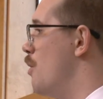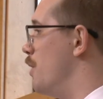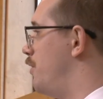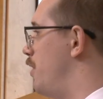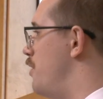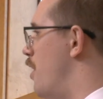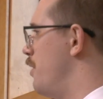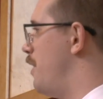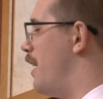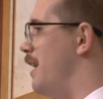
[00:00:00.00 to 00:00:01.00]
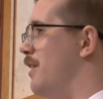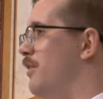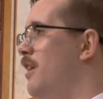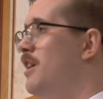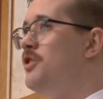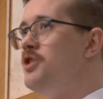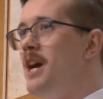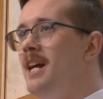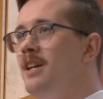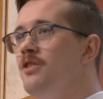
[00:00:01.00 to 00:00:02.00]
when Siddhartha is
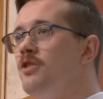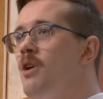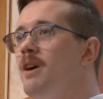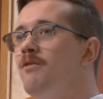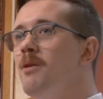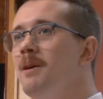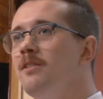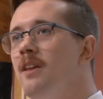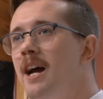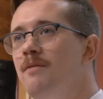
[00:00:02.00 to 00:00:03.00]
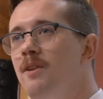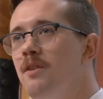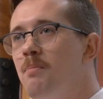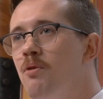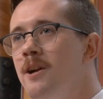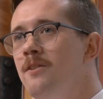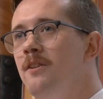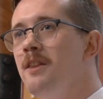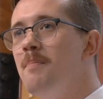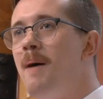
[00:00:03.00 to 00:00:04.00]
changed, going from his life as a
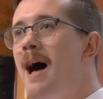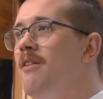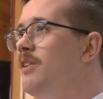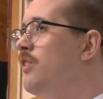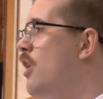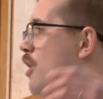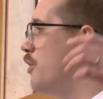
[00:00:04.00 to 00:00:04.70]
prince in the palace